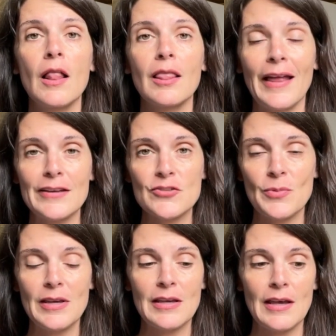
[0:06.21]
Last
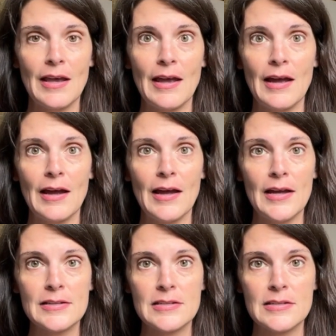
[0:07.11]
week
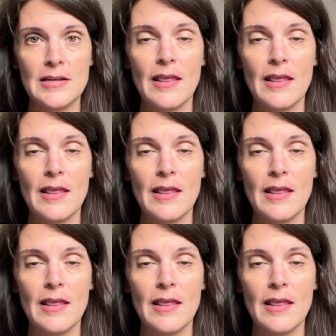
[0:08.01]
at